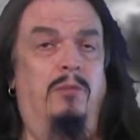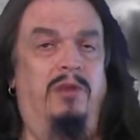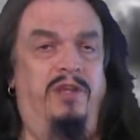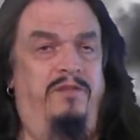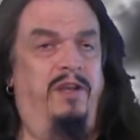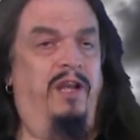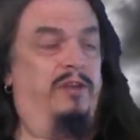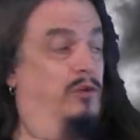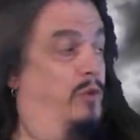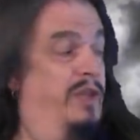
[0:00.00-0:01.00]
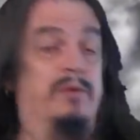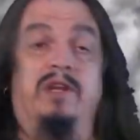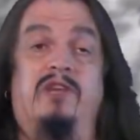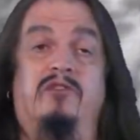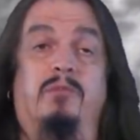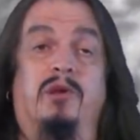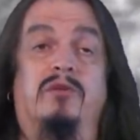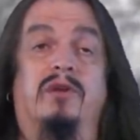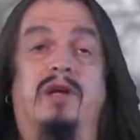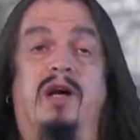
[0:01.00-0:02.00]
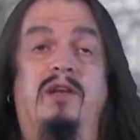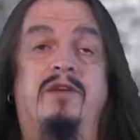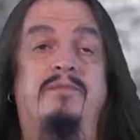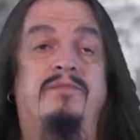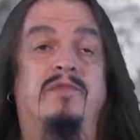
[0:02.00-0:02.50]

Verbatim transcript: But they figured out that whether it is a bird or not,